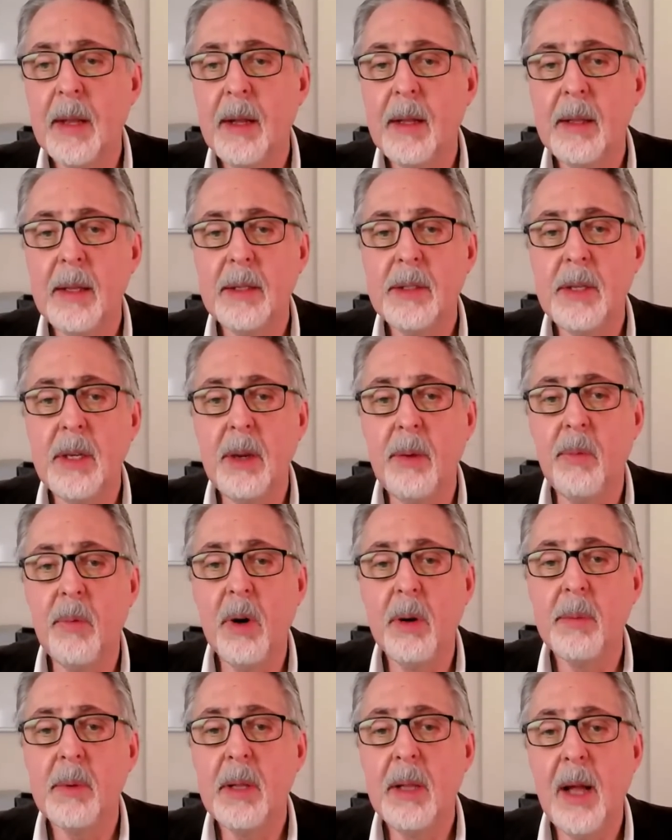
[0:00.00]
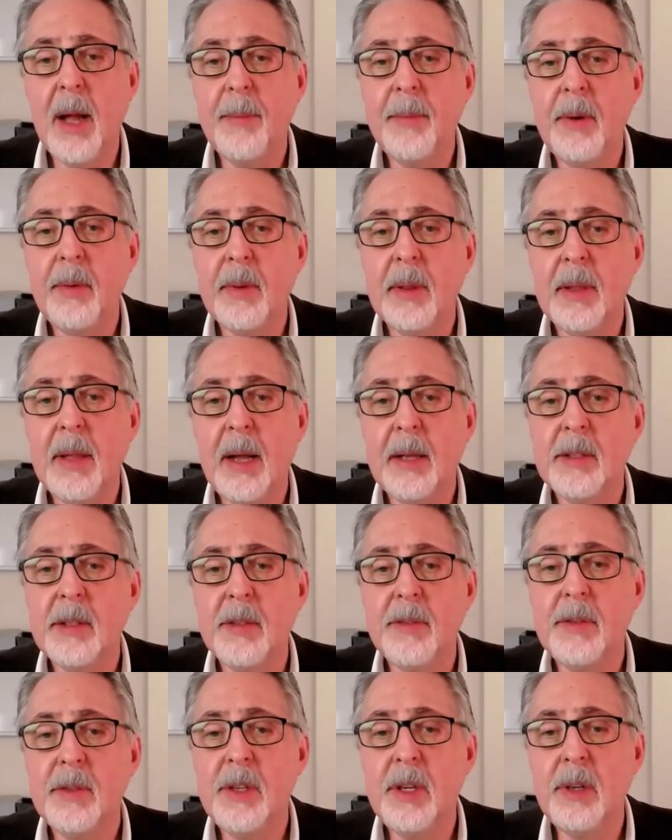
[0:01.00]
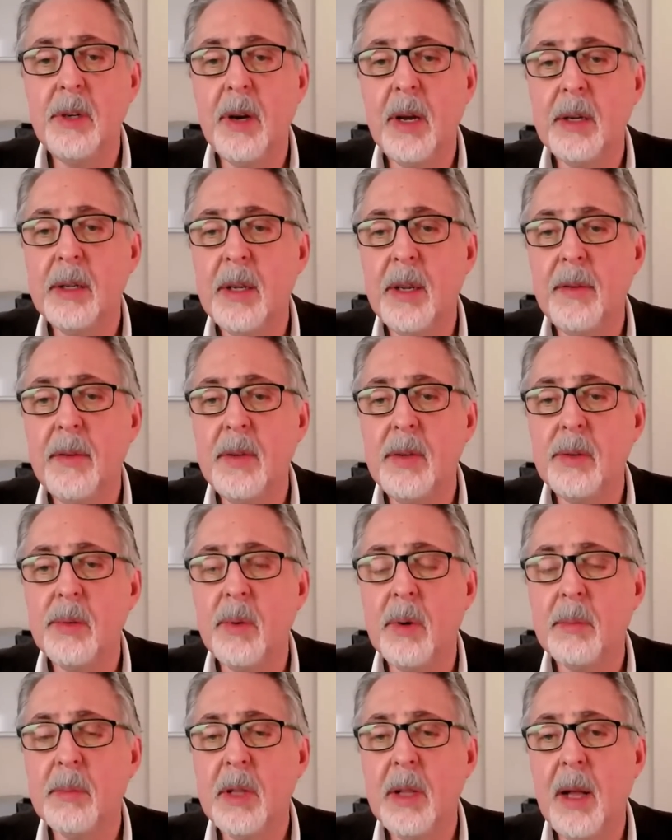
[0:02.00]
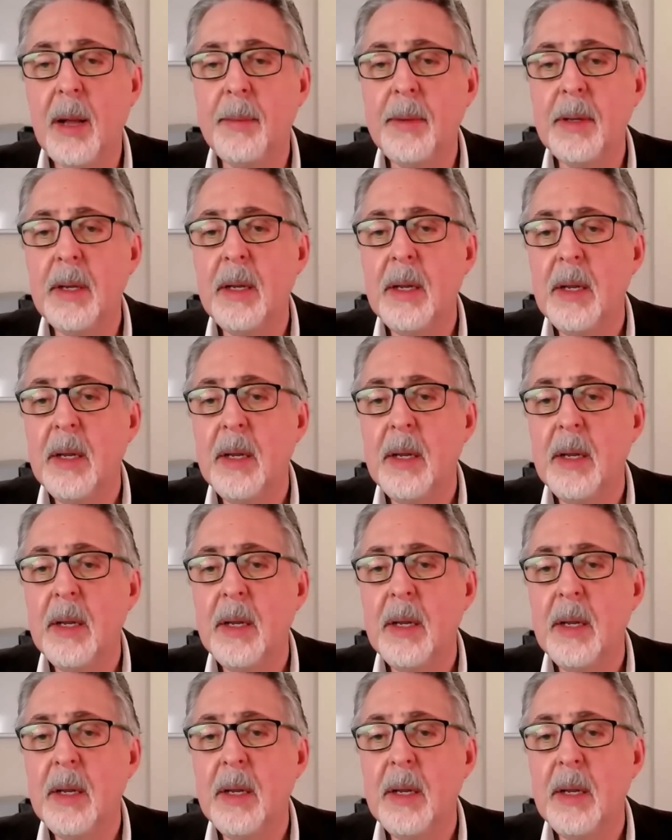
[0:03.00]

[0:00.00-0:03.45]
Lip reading: let's see, warm climate with lots of senior activities, warm climate,